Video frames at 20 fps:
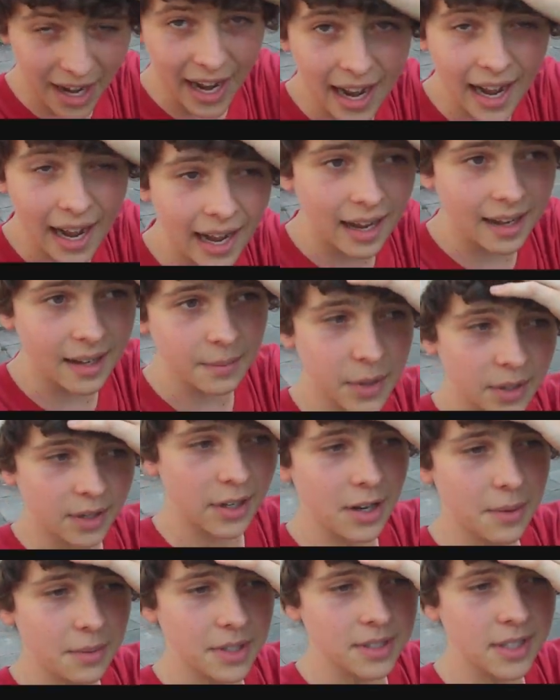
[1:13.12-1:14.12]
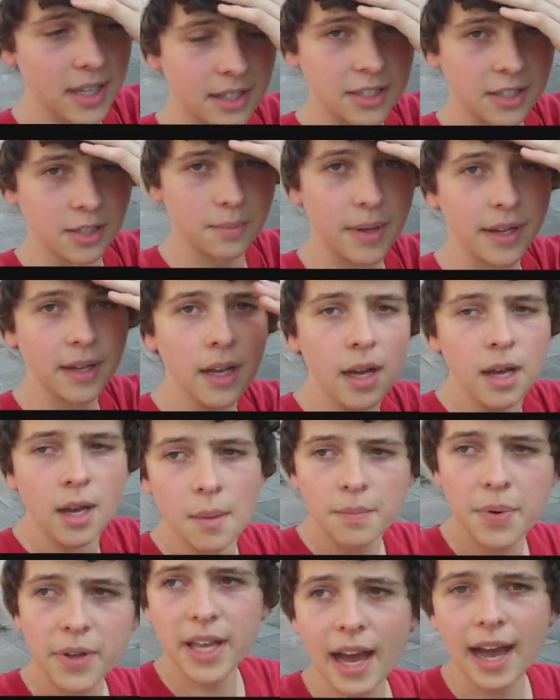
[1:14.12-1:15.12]
my hat, but I know it's sexy on me.
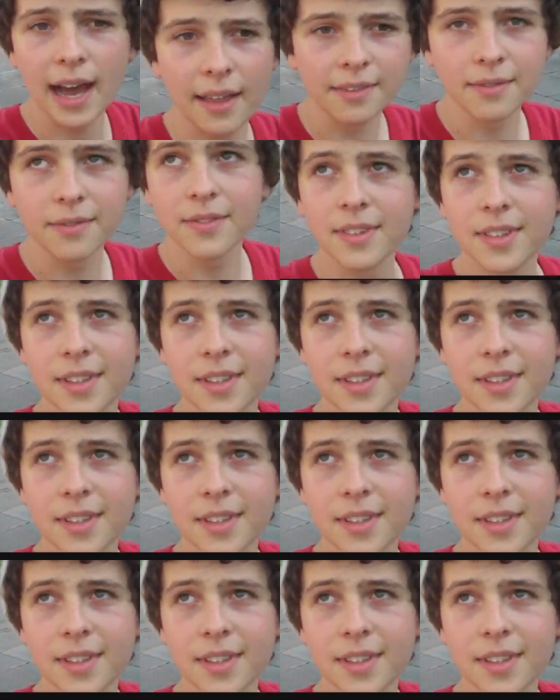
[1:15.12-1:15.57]
But yeah,